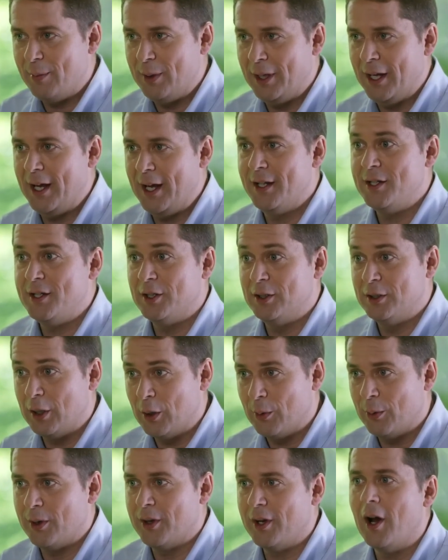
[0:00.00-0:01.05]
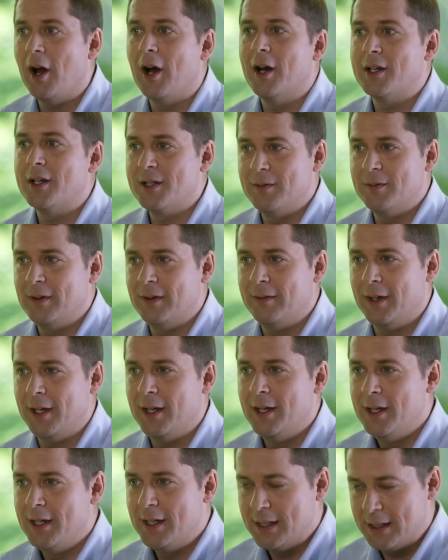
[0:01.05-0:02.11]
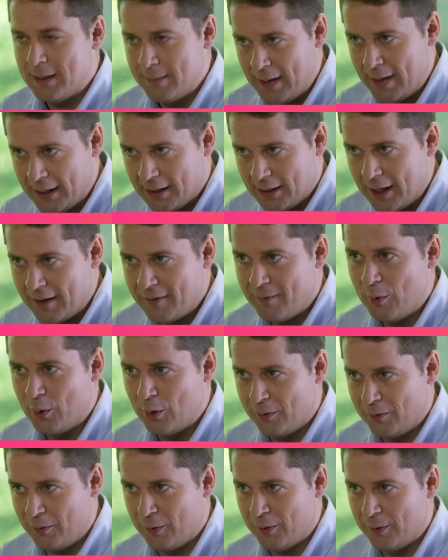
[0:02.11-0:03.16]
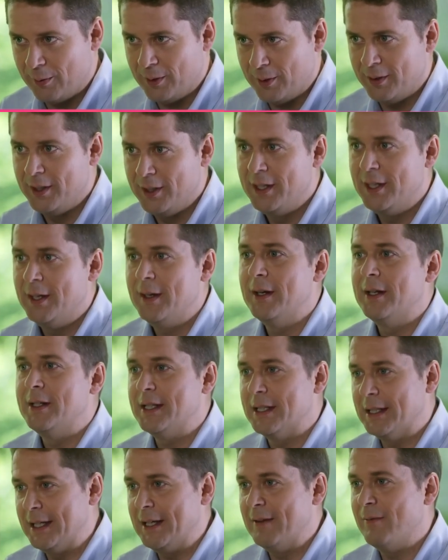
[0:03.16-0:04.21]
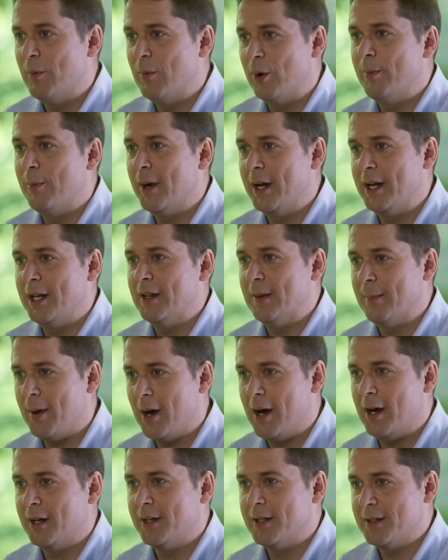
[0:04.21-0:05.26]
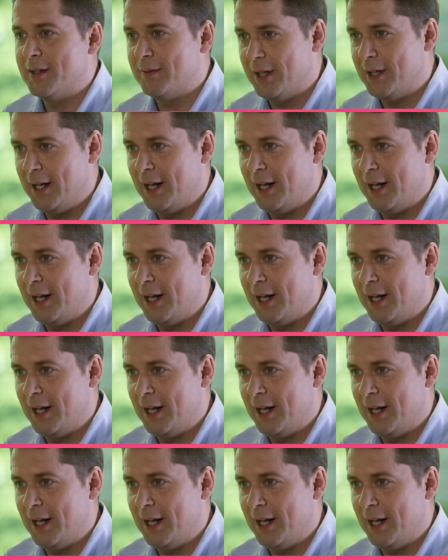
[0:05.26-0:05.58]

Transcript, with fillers: a plan to lower the cost of living, to make life more affordable, to leave more money in the pockets of